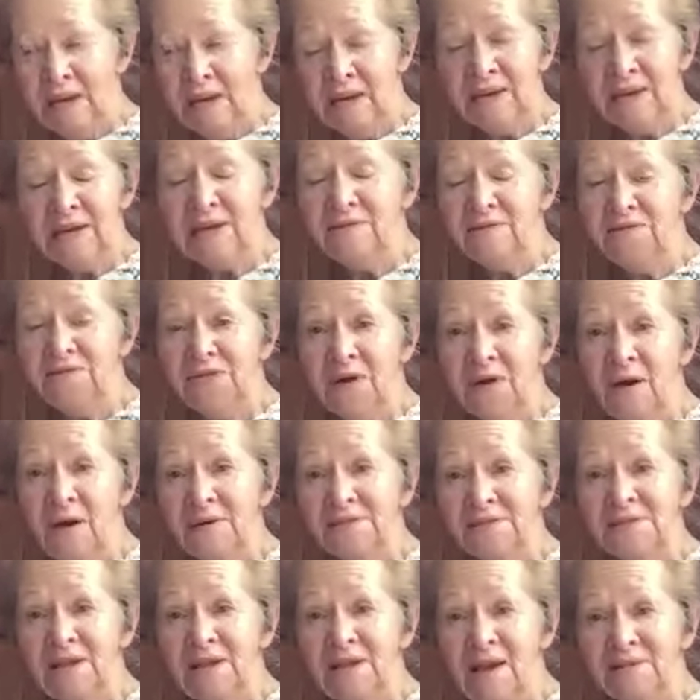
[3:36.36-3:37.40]
negative
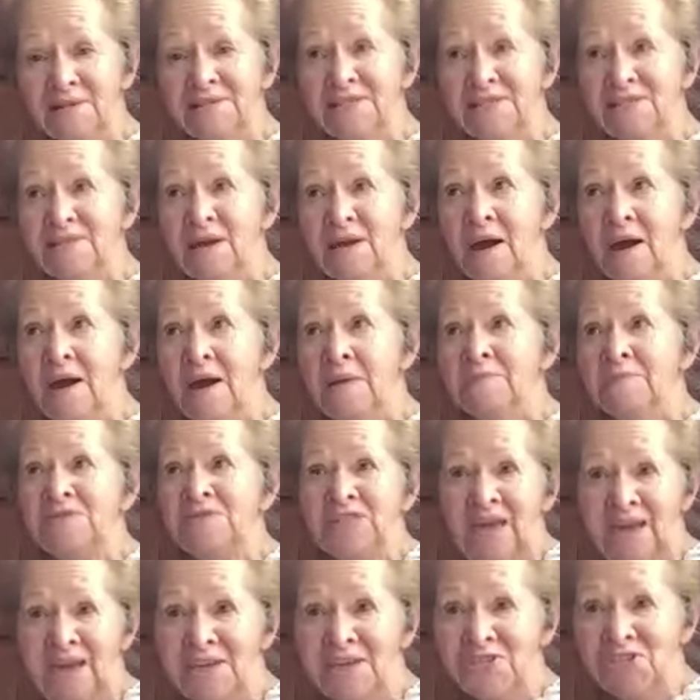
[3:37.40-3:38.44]
thoughts, lots of times,
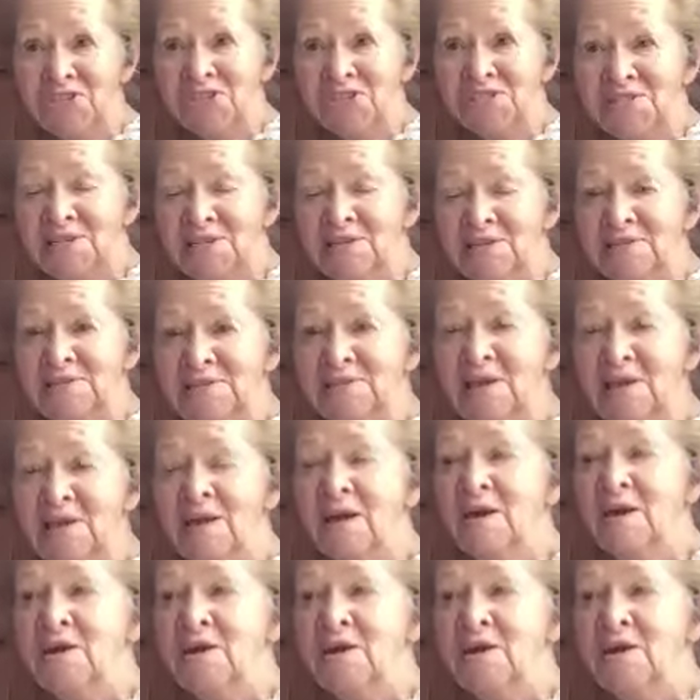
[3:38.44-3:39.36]
anxiousness.